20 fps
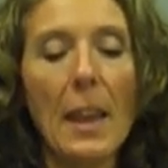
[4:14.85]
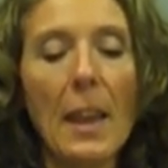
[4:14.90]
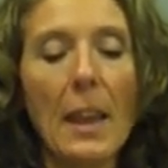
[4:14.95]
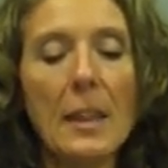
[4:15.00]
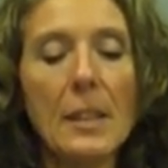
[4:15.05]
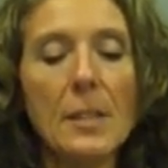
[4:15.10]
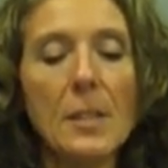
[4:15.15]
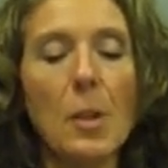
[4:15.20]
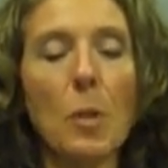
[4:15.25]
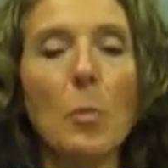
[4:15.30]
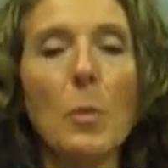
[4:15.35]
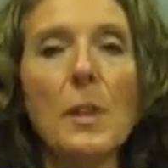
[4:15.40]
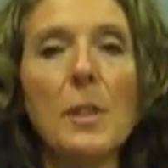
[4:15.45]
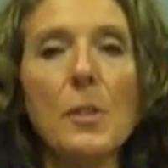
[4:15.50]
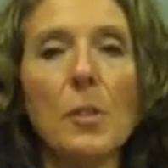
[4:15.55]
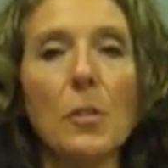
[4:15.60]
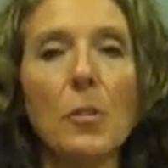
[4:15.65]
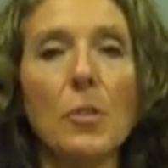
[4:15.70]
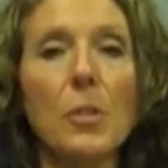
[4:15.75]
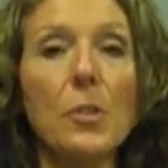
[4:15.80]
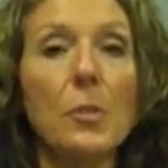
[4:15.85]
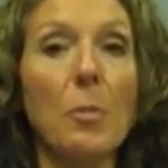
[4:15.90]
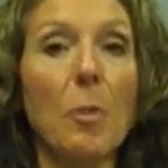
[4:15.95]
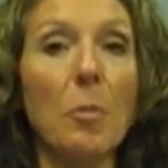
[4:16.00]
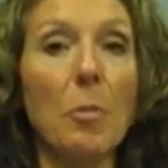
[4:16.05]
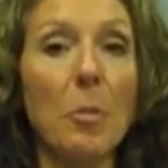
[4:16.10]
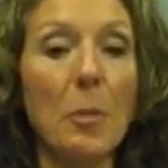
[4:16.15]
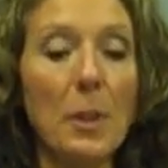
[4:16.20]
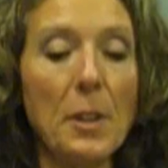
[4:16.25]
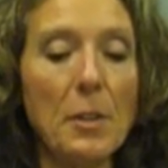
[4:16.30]
So, researchers from
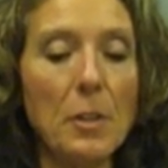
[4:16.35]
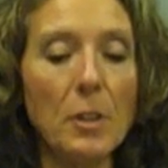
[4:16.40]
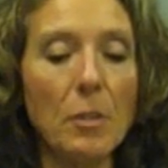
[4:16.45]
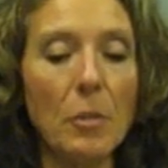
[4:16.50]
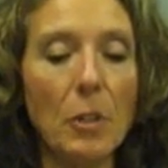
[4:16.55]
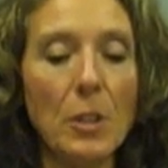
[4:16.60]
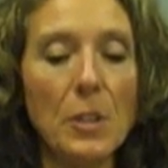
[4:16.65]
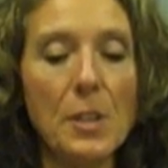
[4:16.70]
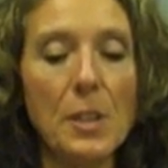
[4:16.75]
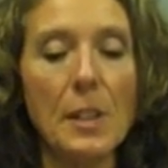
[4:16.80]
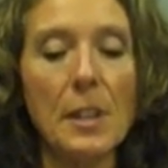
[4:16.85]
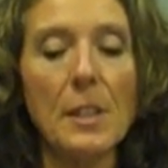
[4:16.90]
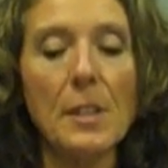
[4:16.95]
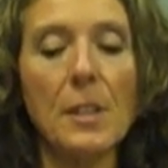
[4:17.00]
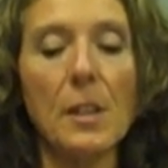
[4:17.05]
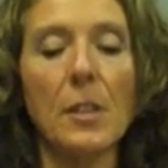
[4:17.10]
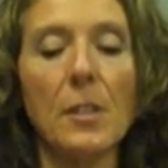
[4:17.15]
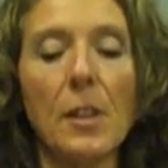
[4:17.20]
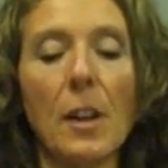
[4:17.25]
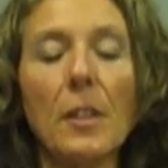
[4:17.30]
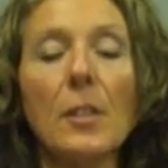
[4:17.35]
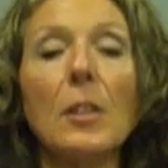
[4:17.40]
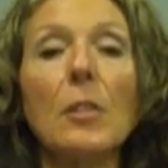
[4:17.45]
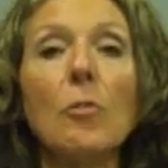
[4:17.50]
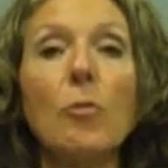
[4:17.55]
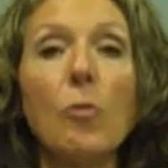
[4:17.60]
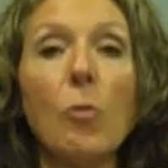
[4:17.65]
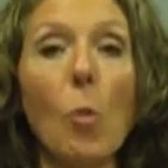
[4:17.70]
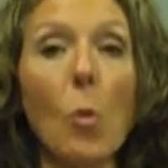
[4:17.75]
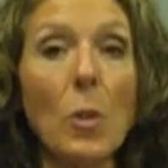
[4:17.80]
three universities conducted
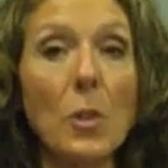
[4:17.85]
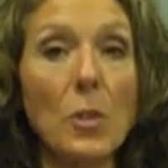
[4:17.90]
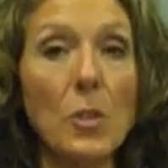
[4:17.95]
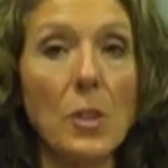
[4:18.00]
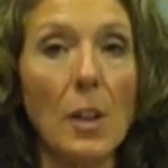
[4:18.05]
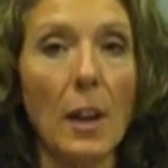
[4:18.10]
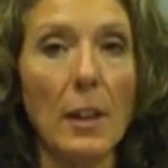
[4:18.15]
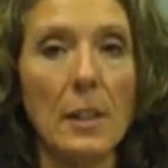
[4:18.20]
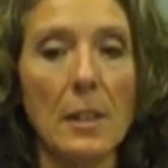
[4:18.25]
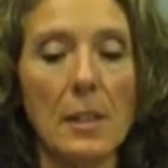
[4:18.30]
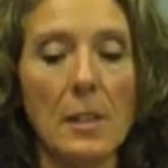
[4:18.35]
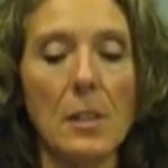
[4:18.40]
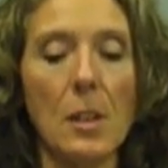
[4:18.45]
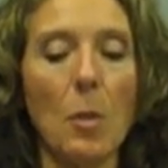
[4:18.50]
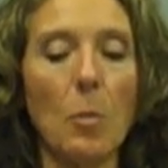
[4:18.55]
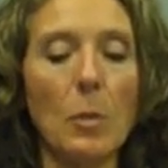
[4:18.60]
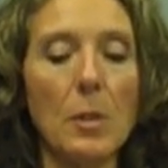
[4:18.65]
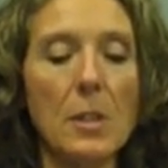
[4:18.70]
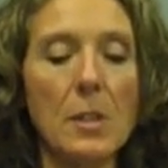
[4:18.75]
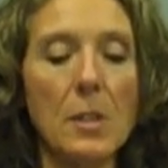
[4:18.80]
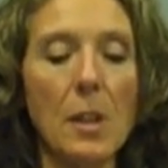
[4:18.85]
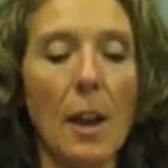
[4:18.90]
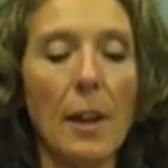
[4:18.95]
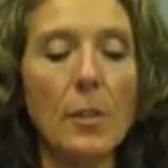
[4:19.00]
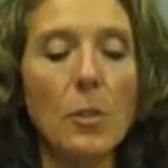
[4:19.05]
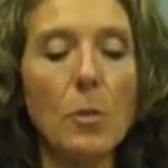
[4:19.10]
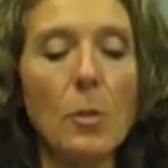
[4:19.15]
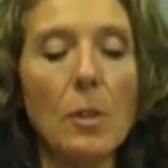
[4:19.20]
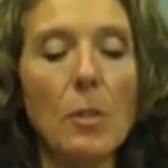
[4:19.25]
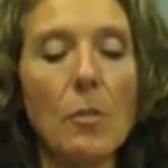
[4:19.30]
four studies that were
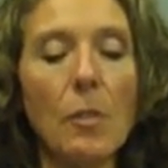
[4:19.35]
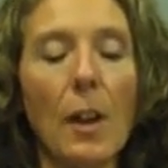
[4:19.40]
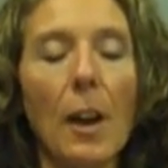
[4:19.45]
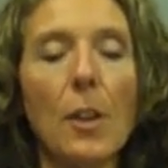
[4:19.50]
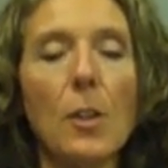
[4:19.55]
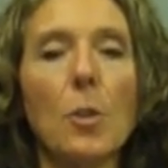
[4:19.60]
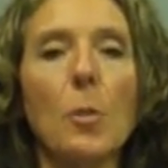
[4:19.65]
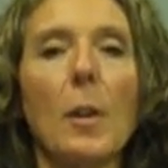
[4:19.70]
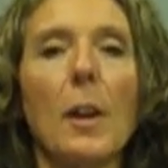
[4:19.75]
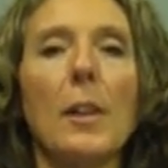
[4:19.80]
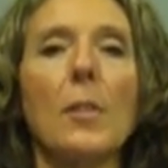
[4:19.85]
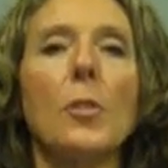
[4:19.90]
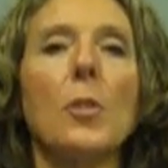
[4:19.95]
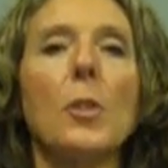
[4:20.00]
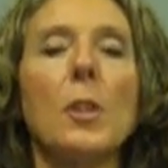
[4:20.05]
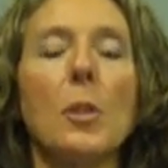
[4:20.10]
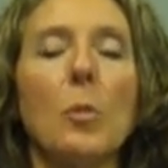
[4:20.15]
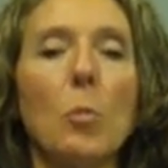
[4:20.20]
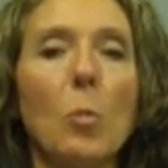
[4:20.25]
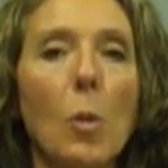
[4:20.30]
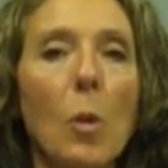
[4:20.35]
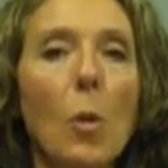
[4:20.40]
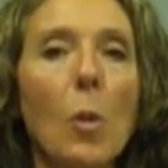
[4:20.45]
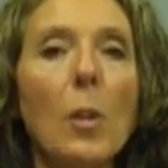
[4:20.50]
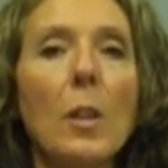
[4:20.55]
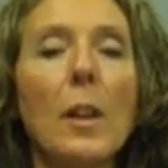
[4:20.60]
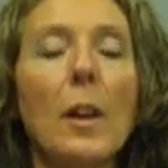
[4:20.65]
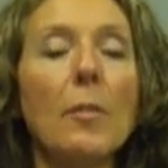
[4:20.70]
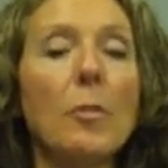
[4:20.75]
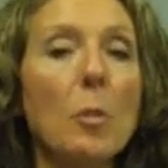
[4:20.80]
designed to evaluate the
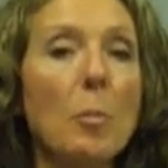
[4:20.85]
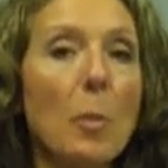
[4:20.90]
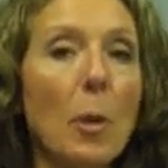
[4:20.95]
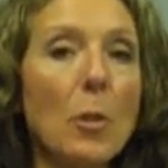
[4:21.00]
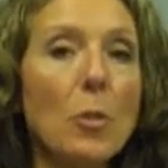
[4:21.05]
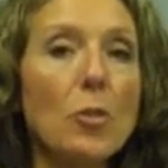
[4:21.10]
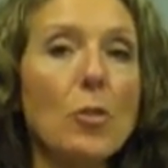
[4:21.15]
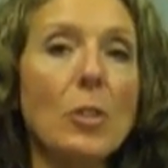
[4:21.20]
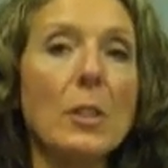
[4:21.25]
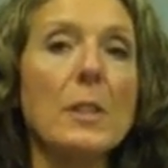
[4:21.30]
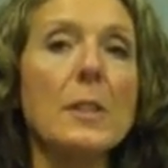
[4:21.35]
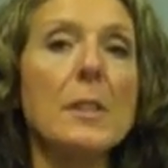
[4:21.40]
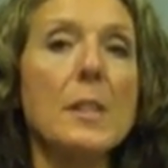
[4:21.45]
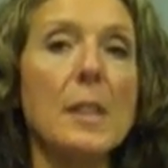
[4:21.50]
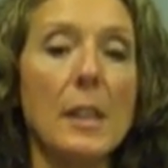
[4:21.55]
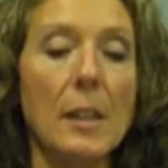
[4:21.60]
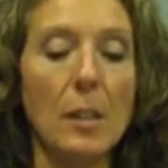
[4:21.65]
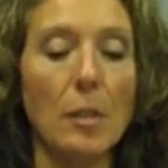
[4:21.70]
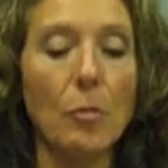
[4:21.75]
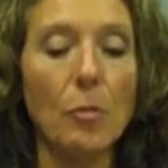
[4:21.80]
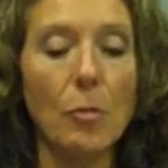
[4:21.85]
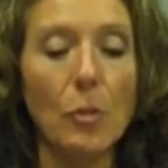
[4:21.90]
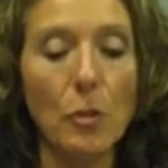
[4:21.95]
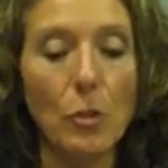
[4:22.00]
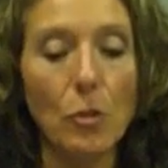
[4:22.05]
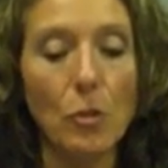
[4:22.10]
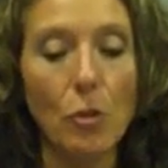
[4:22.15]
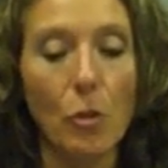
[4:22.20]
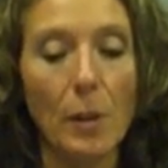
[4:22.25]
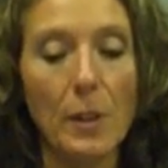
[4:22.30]
role of emotions in
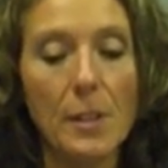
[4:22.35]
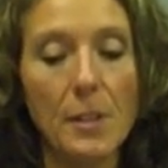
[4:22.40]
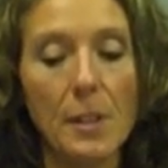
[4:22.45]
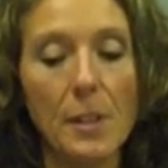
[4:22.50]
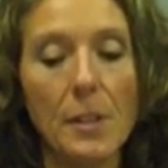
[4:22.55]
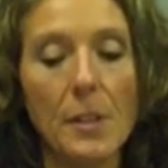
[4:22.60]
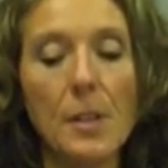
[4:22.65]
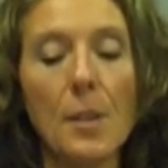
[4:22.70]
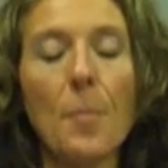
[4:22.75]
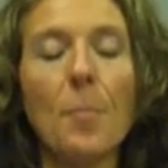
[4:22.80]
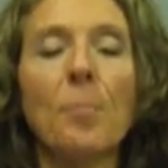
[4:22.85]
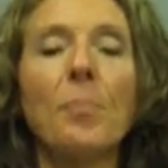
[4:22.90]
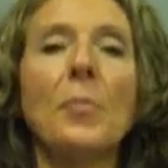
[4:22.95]
food choices